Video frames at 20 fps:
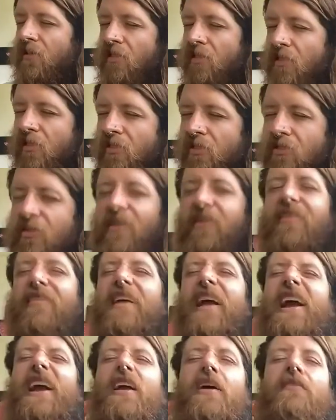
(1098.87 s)
the
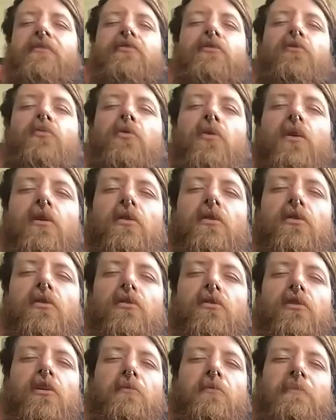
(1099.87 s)
state of the world
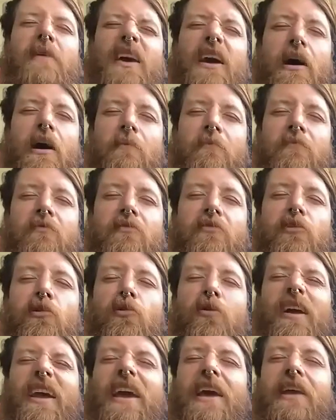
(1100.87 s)
becomes
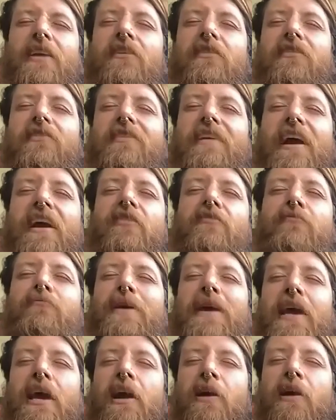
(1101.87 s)
your inner state of being.